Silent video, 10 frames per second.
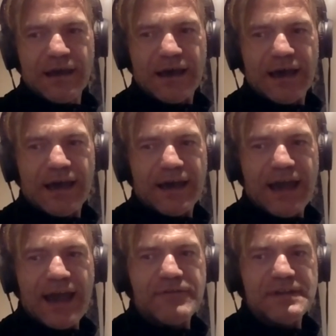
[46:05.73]
Uh,
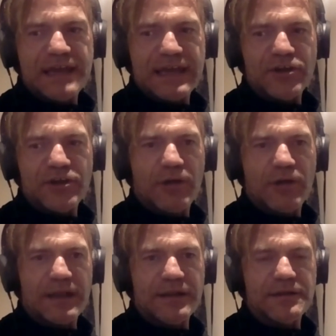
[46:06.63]
every day you come
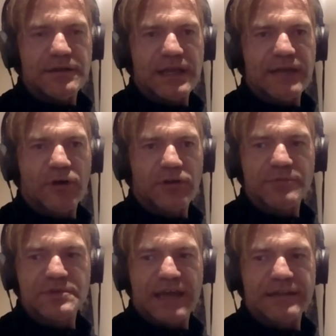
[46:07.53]
in, you're given
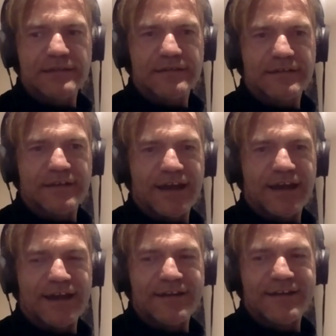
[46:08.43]
100%
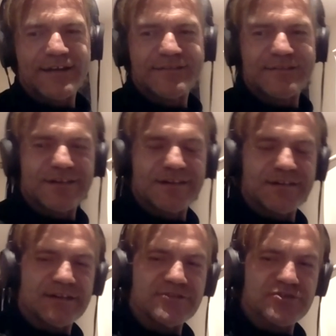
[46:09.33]
uh,
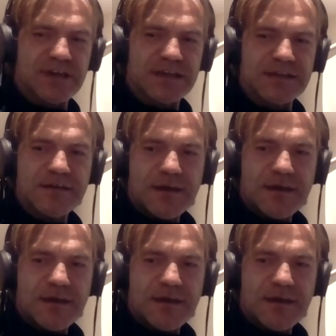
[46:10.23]
in training.